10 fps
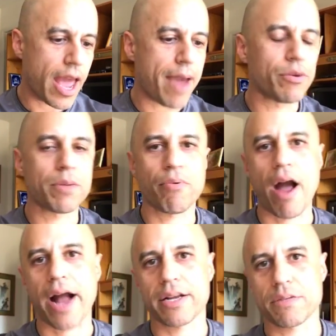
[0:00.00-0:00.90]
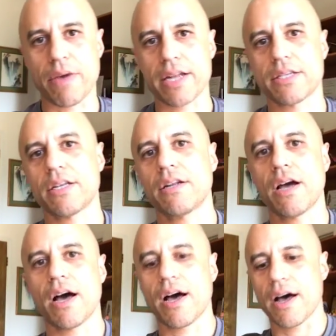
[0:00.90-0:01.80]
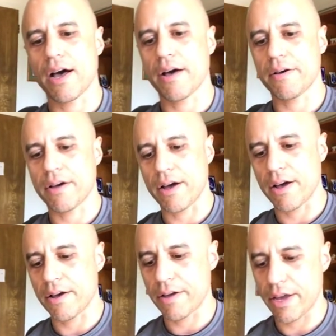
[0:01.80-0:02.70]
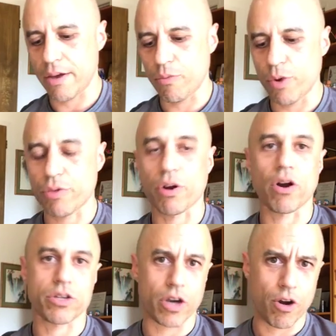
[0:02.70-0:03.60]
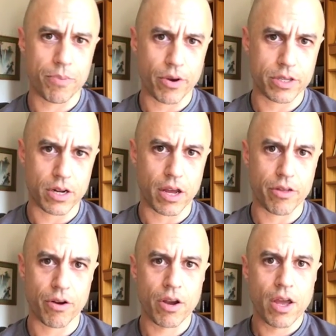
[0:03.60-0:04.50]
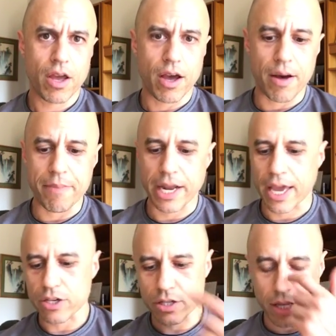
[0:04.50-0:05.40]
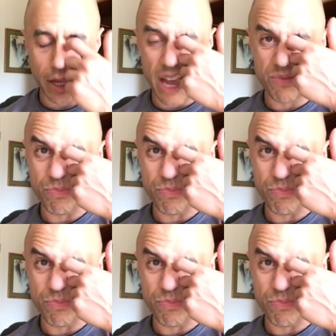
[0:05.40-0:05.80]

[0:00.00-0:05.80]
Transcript: able to practice medicine with regard to opioids and other medications that